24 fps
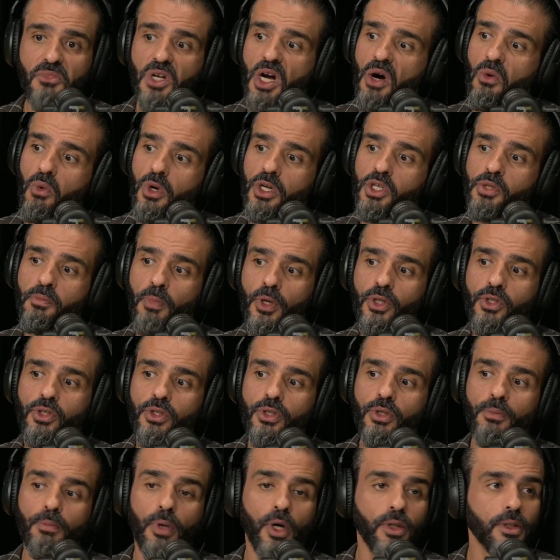I want to sponsor
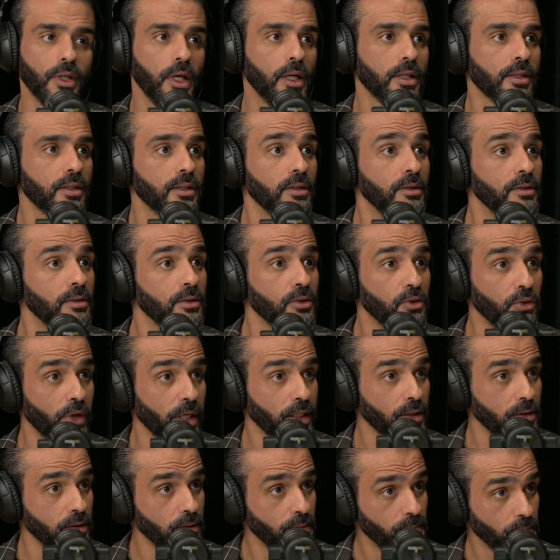your podcast, correct?